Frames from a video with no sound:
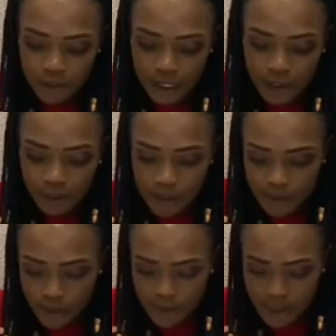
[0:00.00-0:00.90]
I'm going
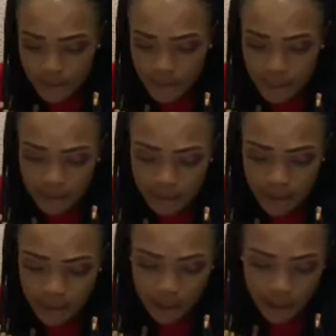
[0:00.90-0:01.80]
to use a black
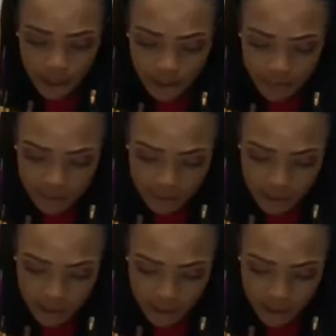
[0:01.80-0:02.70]
bead for
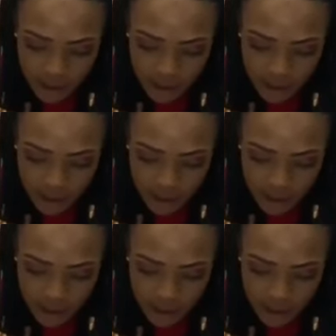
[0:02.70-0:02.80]
that.